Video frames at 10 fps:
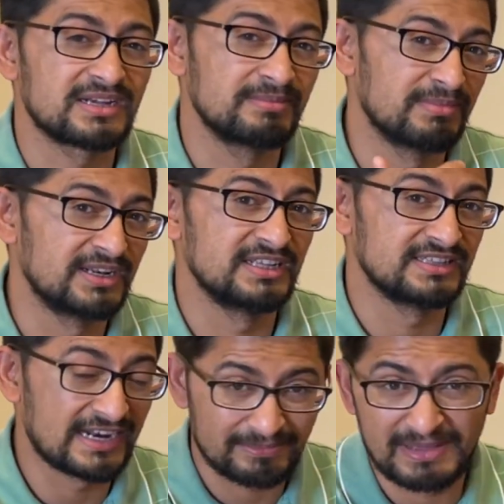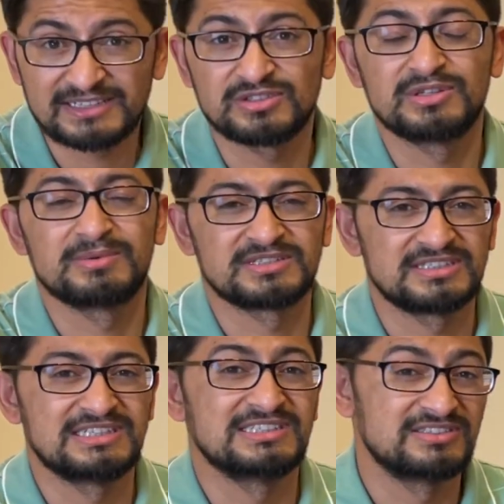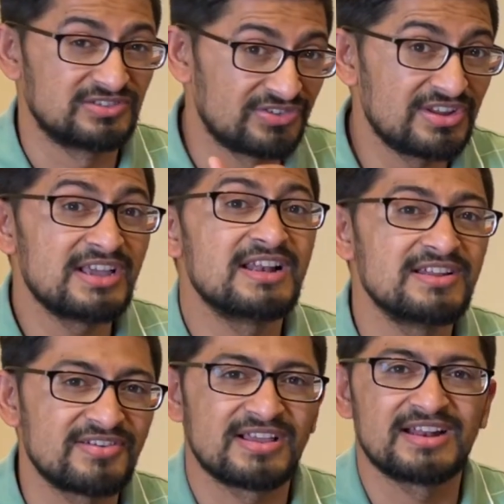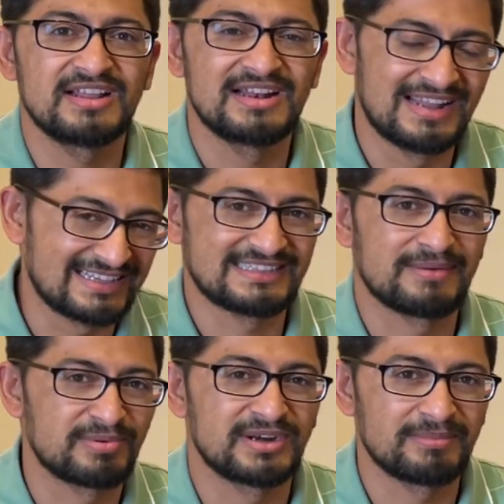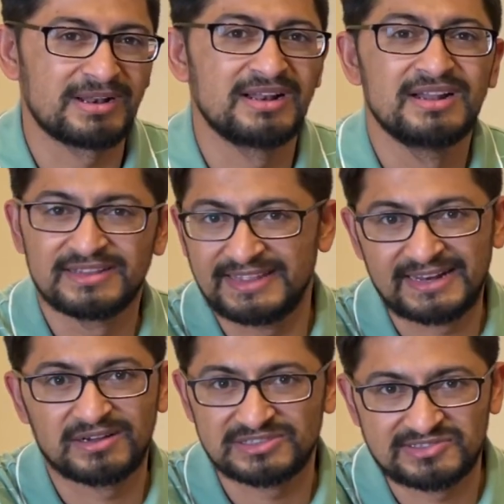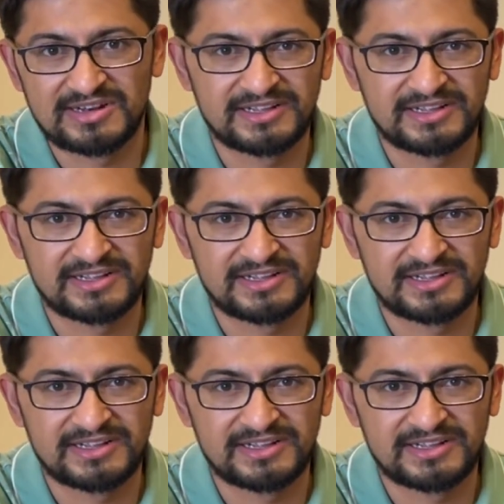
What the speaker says: money. That makes universities really, really less affordable than Australian